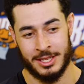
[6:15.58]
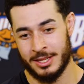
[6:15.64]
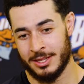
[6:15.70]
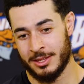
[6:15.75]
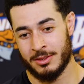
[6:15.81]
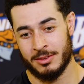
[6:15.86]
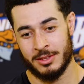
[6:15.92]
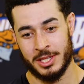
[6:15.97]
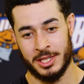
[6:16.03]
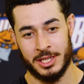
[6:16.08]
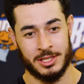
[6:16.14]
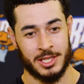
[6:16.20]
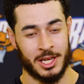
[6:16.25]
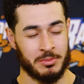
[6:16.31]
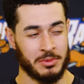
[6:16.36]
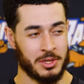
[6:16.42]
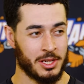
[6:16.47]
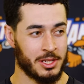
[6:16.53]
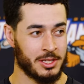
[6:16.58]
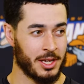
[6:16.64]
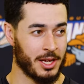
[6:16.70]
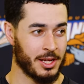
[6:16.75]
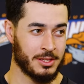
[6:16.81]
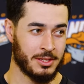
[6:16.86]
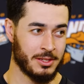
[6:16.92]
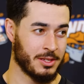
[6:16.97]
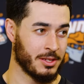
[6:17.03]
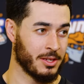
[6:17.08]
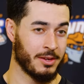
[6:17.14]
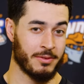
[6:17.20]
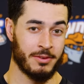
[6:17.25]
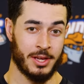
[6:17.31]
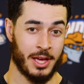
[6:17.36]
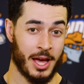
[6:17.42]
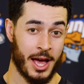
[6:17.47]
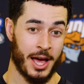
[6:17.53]
you know, anytime you get a chance just to
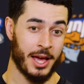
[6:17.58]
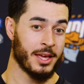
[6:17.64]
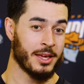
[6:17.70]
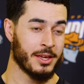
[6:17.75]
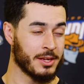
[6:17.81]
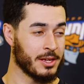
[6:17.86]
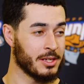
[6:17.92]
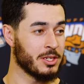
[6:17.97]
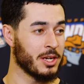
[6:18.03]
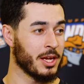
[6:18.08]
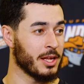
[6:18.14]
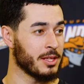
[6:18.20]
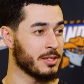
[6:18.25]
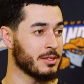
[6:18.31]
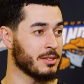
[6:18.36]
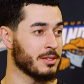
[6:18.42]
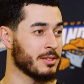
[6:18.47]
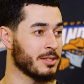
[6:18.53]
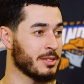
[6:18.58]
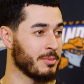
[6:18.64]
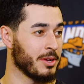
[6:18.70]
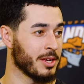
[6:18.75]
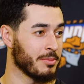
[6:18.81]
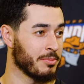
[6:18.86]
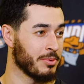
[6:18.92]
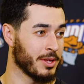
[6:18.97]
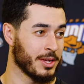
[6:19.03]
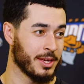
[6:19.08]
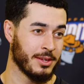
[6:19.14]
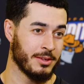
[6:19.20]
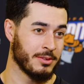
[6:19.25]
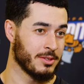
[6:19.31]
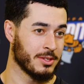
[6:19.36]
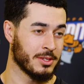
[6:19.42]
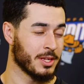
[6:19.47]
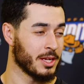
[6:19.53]
give a guy a chance to make a play,
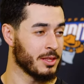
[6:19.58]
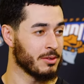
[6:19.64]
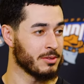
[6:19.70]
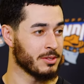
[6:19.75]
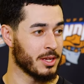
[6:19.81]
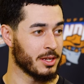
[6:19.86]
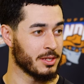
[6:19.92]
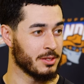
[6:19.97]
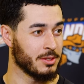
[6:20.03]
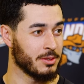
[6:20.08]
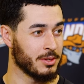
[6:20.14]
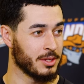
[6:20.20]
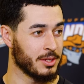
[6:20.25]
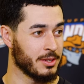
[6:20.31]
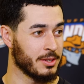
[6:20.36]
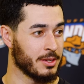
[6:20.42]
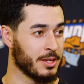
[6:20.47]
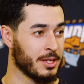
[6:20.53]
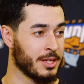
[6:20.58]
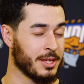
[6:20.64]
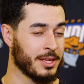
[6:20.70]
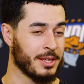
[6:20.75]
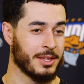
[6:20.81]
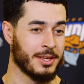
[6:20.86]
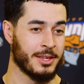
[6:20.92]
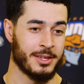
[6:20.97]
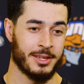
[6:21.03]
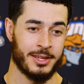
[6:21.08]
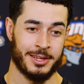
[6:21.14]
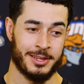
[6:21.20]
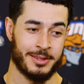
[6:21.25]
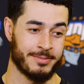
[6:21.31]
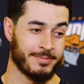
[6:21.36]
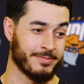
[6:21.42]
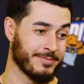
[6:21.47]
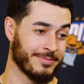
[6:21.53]
you just let those guys do it,
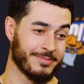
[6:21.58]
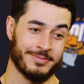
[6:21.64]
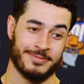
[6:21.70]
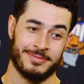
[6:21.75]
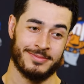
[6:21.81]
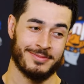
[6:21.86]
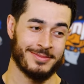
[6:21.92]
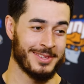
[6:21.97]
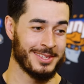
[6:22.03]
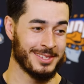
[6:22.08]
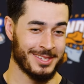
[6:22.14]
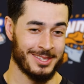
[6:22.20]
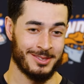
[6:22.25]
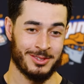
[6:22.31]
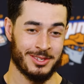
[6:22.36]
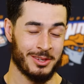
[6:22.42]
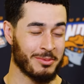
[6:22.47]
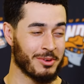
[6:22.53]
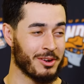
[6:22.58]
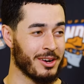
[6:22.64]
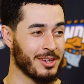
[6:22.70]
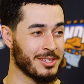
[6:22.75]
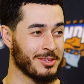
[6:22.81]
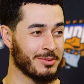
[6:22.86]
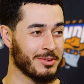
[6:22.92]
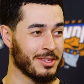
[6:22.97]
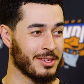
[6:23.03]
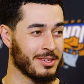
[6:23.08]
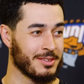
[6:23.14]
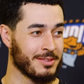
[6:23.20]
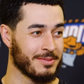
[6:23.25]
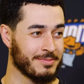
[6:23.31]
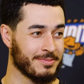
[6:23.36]
and he's going to do something crazy with it.